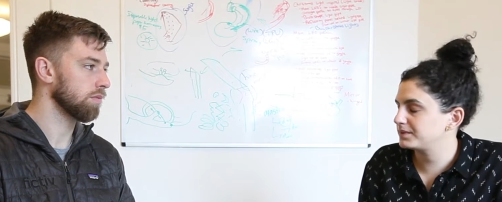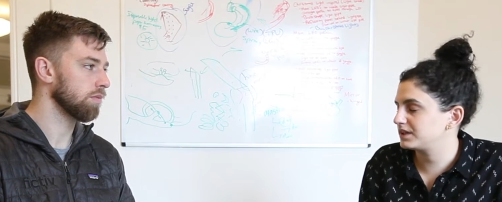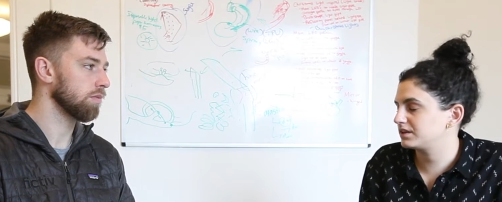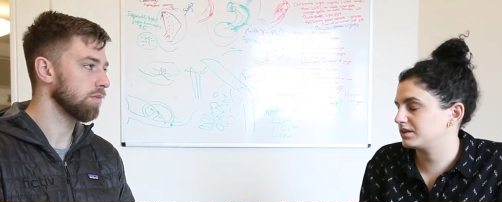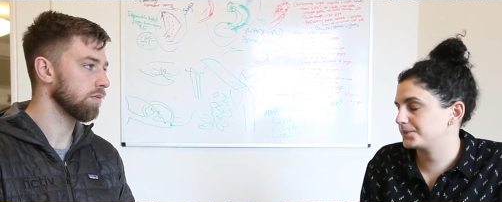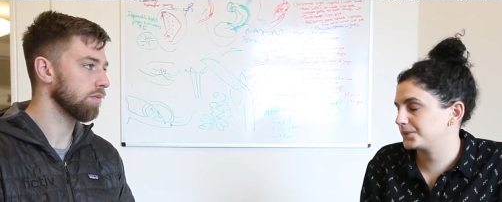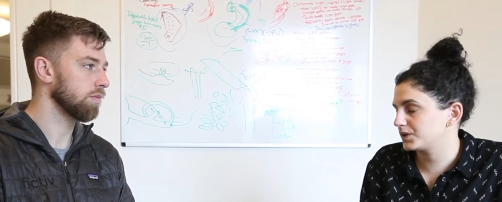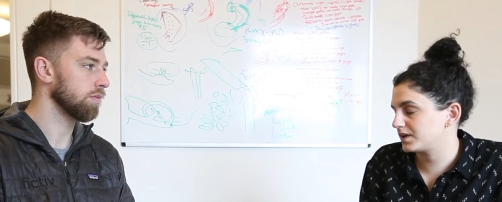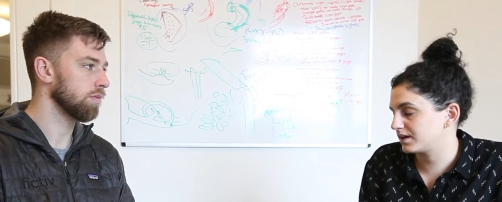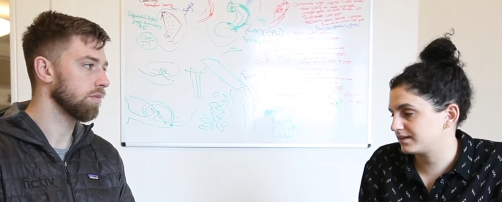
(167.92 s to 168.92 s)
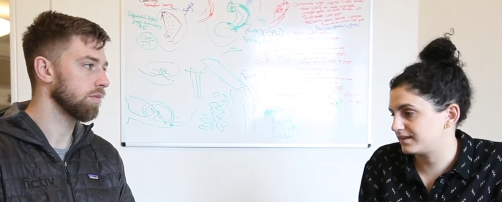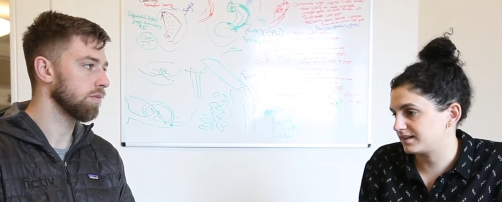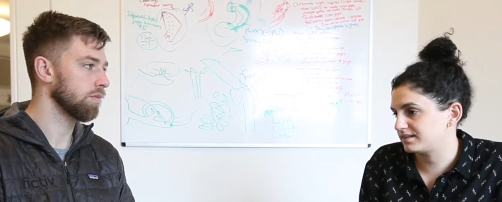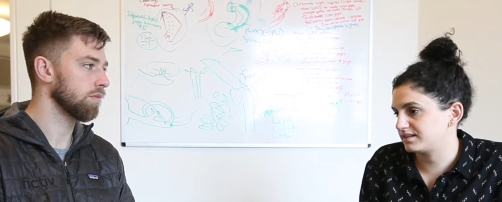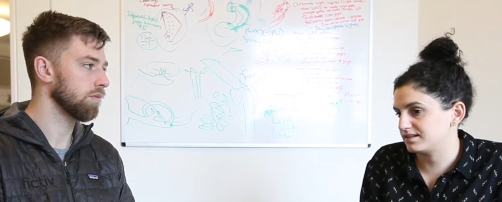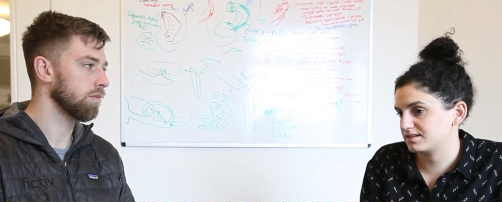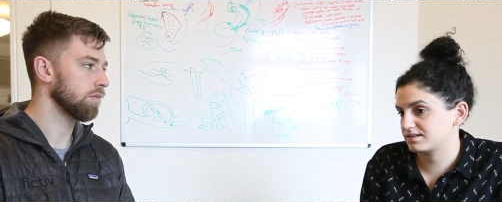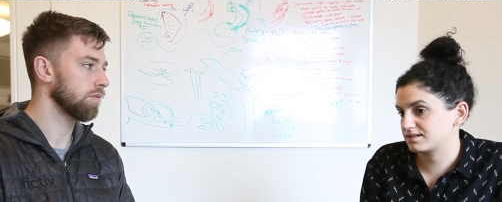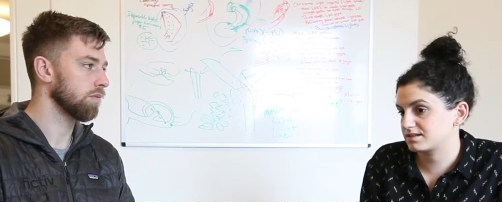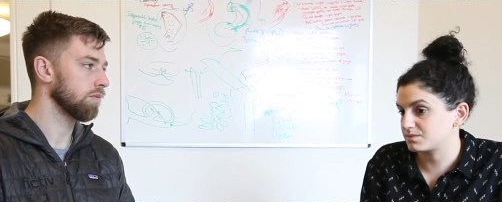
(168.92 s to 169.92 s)
Speaker 1: build a product that is
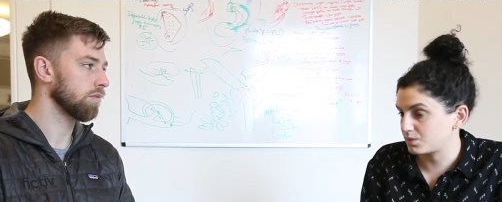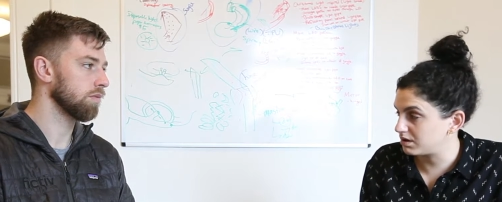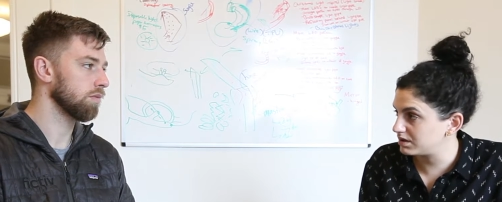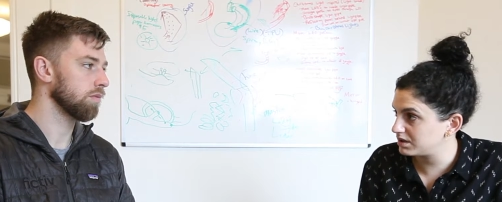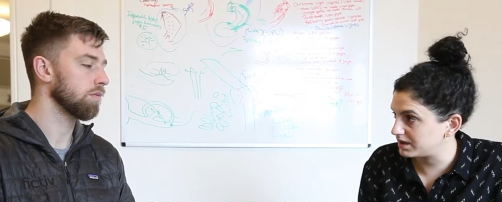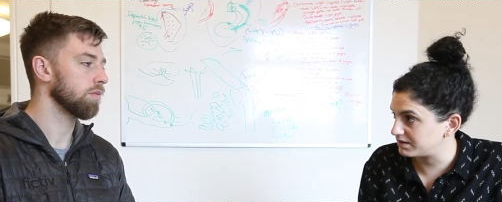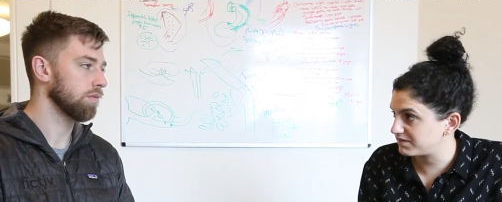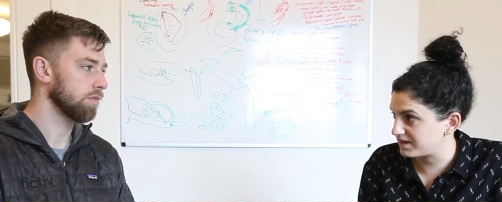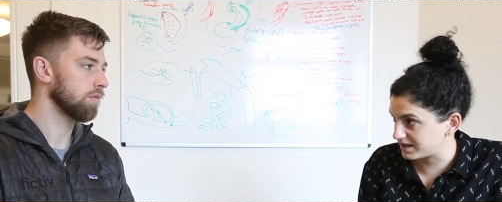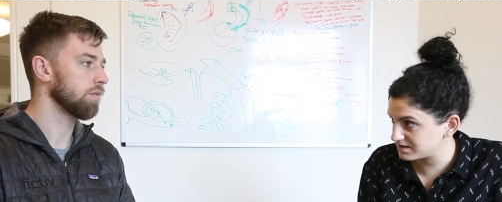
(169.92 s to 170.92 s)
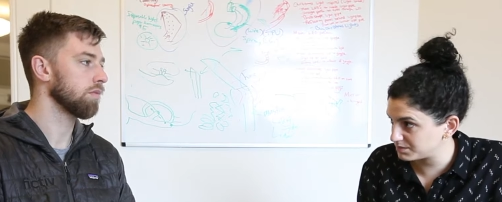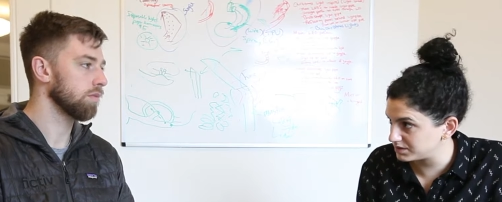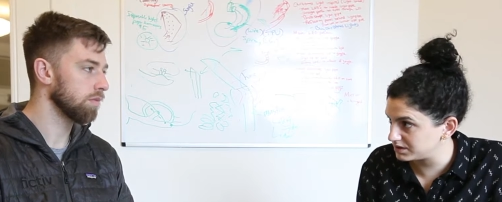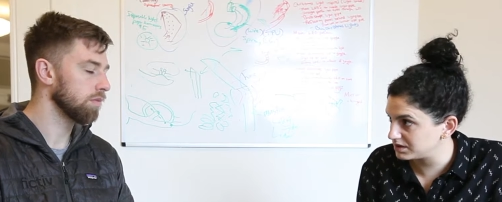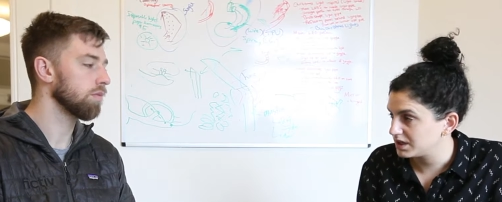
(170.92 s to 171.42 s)
small and flexible